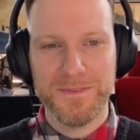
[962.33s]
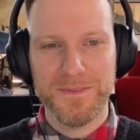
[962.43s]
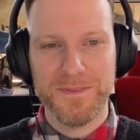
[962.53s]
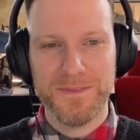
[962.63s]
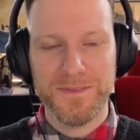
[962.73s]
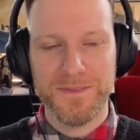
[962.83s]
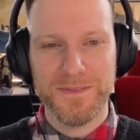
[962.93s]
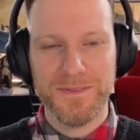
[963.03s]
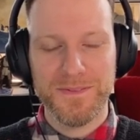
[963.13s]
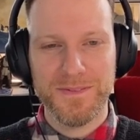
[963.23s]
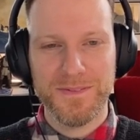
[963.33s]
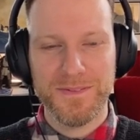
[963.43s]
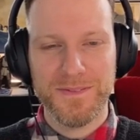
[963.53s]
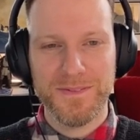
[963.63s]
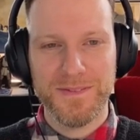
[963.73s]

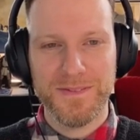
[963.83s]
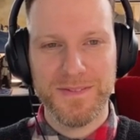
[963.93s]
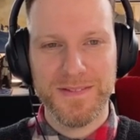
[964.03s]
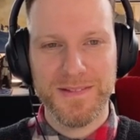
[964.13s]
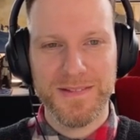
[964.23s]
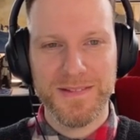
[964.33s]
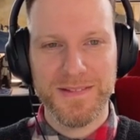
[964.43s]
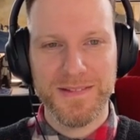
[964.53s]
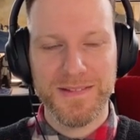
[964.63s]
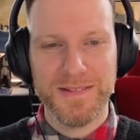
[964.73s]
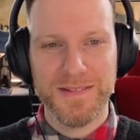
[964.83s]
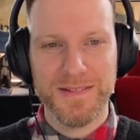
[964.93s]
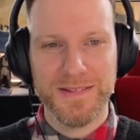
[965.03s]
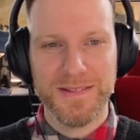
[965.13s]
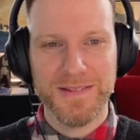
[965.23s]

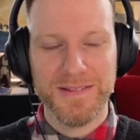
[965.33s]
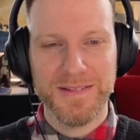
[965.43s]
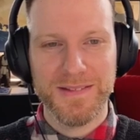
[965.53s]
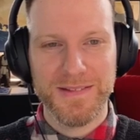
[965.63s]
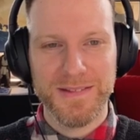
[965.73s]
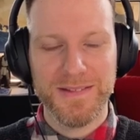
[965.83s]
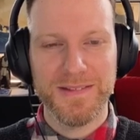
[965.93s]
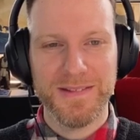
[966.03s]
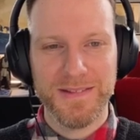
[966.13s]
(silent)